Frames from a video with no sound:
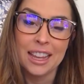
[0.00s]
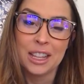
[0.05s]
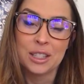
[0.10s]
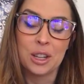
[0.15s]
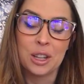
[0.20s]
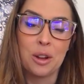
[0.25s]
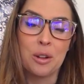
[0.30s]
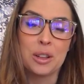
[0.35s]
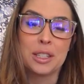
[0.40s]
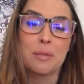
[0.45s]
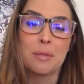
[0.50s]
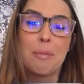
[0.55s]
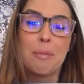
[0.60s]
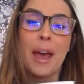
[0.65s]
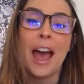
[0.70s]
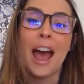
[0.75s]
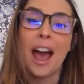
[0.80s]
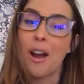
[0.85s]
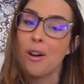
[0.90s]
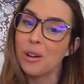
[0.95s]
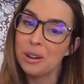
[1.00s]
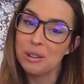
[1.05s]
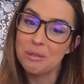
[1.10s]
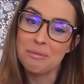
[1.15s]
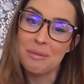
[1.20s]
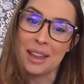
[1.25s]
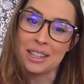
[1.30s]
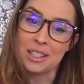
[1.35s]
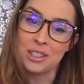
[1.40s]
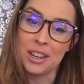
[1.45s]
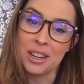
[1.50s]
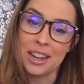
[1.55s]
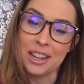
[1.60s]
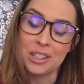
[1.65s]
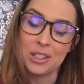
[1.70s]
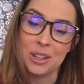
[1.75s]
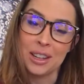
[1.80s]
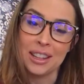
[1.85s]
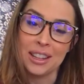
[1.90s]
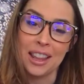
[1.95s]
So it's a power of
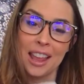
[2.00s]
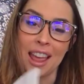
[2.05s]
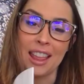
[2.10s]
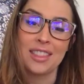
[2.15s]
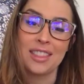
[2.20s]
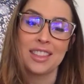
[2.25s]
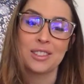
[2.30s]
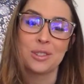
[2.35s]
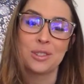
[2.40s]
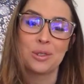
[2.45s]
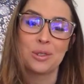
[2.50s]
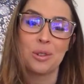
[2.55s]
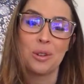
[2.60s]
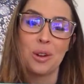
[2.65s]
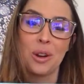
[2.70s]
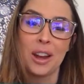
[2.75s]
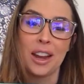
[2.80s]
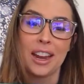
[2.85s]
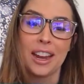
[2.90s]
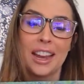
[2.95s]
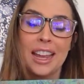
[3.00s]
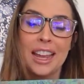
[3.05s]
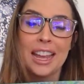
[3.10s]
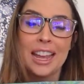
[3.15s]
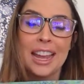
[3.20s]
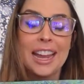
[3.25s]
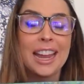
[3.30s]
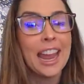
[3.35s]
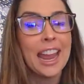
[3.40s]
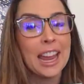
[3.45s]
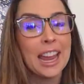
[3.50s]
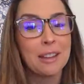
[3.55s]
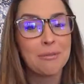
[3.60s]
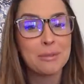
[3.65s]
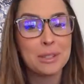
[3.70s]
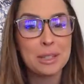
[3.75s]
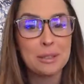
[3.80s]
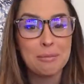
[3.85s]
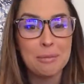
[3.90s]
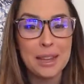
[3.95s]
imagination that this story
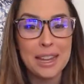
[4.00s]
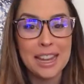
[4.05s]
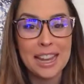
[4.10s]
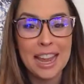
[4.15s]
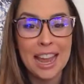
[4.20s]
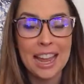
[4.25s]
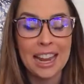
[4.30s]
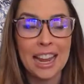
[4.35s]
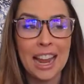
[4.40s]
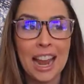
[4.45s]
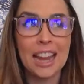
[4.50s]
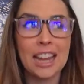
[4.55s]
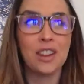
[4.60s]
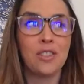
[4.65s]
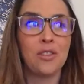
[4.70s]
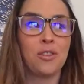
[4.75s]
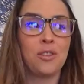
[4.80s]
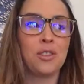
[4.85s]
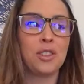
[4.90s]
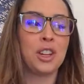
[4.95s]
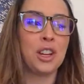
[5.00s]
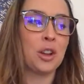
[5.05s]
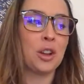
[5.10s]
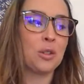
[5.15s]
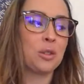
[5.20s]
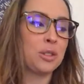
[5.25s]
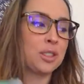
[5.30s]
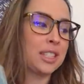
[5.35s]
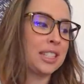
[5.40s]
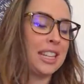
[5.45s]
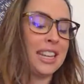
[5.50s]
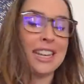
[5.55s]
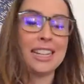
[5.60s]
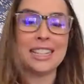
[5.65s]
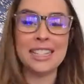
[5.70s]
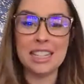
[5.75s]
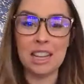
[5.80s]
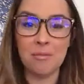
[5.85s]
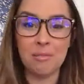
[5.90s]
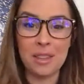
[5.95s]
came to be, and kind of, you know,
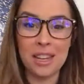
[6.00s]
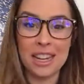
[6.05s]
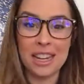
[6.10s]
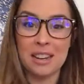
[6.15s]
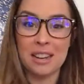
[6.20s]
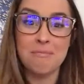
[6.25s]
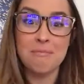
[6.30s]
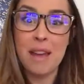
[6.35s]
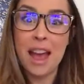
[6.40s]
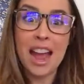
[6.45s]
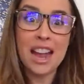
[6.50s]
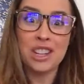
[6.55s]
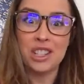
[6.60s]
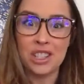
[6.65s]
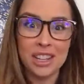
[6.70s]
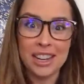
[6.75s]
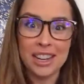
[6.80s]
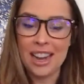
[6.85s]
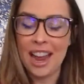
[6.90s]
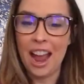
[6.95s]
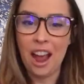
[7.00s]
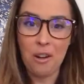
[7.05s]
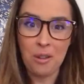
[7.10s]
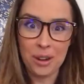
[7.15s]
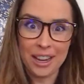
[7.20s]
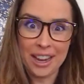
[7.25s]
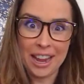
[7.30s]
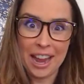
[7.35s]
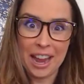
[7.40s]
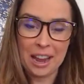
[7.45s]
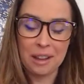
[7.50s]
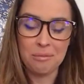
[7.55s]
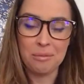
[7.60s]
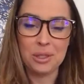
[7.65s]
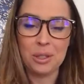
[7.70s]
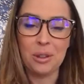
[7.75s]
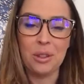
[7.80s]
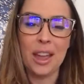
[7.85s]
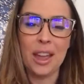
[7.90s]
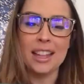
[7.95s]
seeing something and imagining how it came.
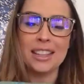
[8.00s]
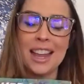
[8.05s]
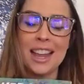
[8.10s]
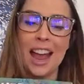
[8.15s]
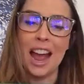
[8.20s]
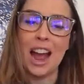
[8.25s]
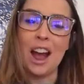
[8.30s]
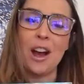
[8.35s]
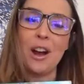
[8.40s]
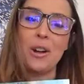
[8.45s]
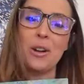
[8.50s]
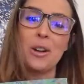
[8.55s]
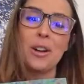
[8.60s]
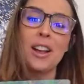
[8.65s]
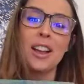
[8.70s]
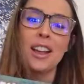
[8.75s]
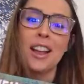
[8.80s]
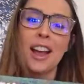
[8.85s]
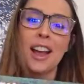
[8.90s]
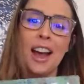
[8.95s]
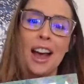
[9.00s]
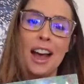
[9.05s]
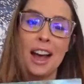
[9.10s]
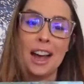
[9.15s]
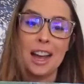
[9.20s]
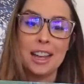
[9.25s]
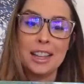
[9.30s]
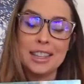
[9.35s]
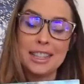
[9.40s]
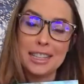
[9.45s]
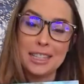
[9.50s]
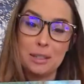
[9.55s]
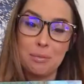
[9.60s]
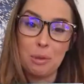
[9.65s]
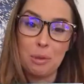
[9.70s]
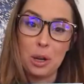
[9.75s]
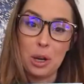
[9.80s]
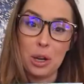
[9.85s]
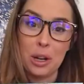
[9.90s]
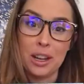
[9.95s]
So that's how this
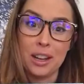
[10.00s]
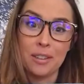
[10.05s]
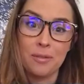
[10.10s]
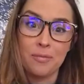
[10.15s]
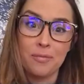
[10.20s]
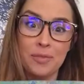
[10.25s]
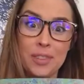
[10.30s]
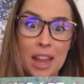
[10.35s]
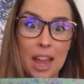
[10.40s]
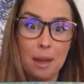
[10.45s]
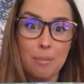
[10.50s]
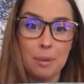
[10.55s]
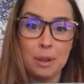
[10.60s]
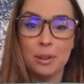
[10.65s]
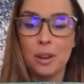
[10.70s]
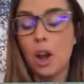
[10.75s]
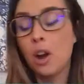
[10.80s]
book happened.